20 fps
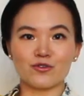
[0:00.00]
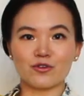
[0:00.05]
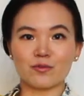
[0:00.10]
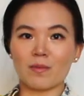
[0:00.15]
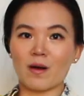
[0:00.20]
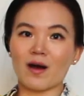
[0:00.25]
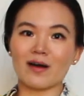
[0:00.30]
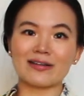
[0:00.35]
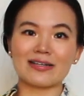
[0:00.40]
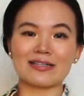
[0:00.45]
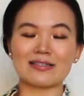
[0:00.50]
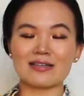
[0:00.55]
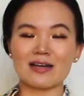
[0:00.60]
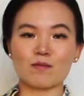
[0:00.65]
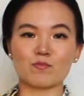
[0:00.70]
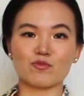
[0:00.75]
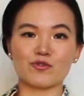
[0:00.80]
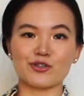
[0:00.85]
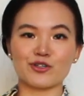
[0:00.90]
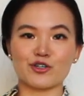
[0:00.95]
your body
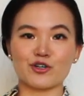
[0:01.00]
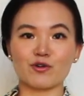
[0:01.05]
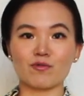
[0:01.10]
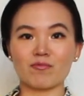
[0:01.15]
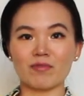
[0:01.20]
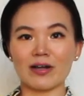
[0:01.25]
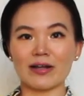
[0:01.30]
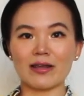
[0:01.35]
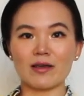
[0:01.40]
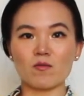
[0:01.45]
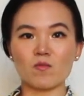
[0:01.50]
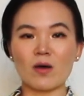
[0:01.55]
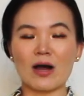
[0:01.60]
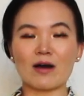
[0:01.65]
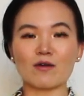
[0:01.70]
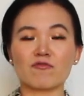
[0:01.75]
temperature really well.